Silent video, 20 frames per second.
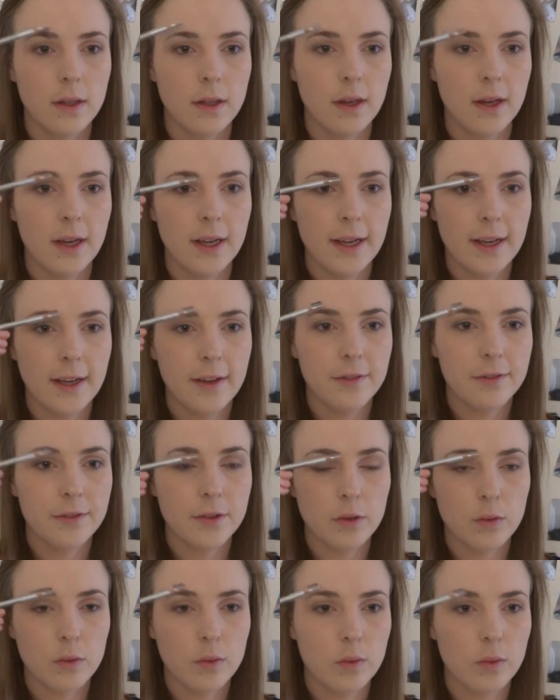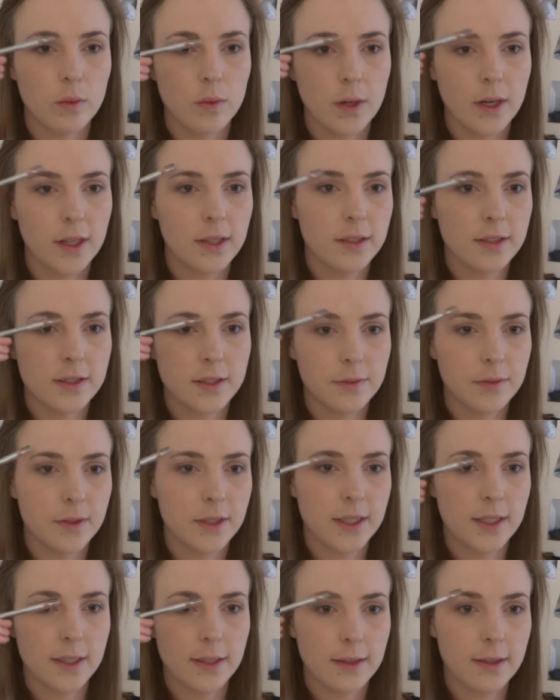I have
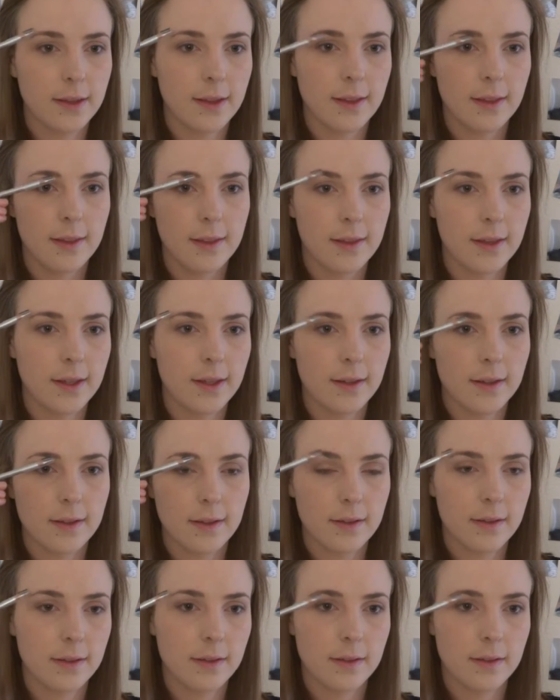relatively thick